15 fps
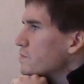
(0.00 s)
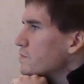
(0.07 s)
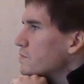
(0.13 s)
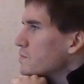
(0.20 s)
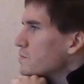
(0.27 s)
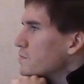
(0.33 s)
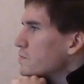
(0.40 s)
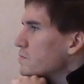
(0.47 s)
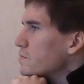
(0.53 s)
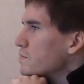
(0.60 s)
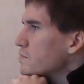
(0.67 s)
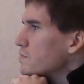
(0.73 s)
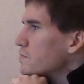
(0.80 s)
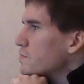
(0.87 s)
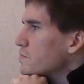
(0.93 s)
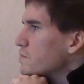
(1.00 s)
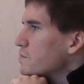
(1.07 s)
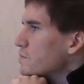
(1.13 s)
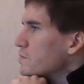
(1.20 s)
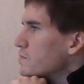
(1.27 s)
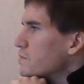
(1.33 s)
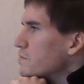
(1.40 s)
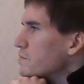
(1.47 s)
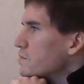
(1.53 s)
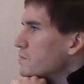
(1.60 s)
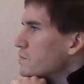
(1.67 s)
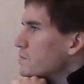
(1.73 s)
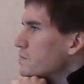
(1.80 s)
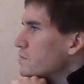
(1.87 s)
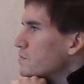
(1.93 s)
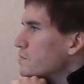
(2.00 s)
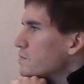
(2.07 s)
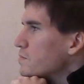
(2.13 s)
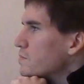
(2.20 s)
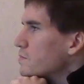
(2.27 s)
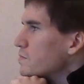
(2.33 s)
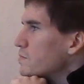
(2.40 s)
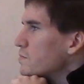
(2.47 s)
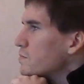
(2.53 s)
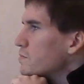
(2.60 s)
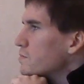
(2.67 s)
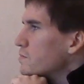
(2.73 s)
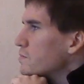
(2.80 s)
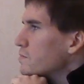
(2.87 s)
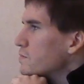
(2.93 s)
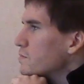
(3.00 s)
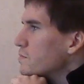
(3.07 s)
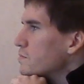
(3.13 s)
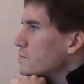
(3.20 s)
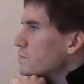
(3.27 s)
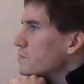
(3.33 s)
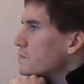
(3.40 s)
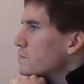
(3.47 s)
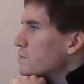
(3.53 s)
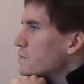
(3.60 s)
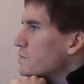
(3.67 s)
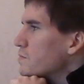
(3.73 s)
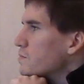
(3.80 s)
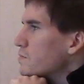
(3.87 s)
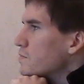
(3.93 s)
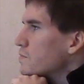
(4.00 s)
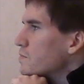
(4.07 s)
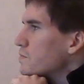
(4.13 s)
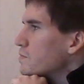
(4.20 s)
This person isn't speaking.